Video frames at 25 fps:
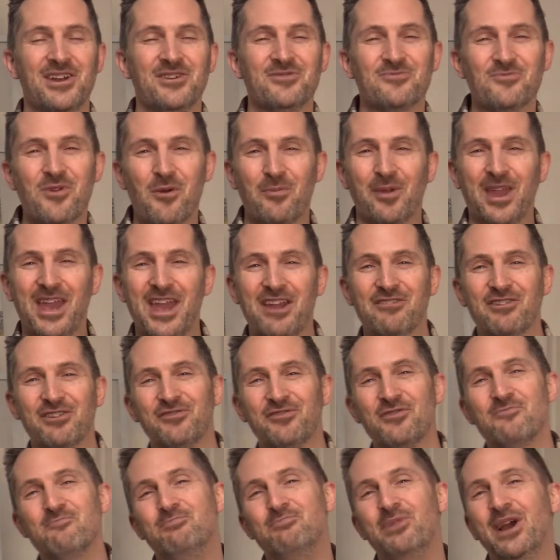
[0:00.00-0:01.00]
We'll be hearing
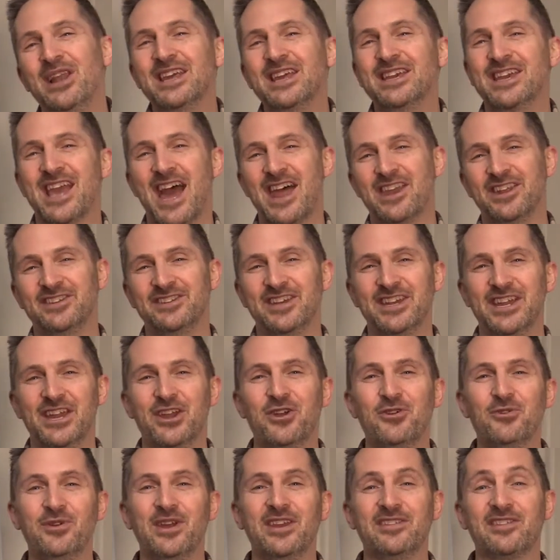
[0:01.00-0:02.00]
from Billy Kennedy,
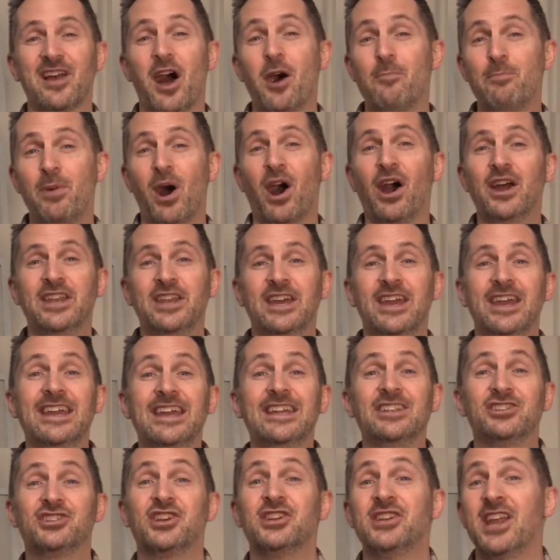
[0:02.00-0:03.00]
who is our Pioneer
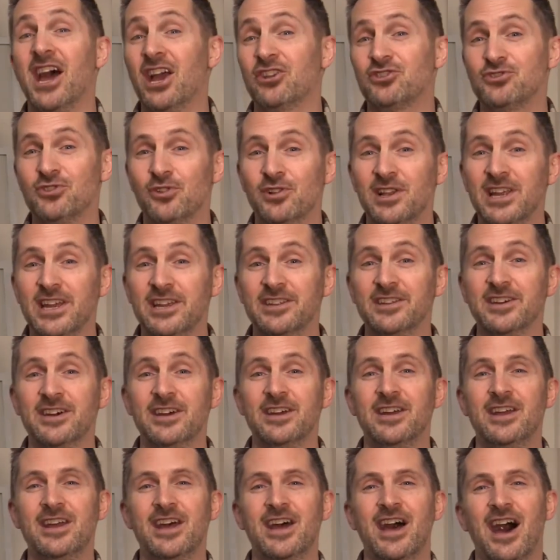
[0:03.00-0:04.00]
International leader,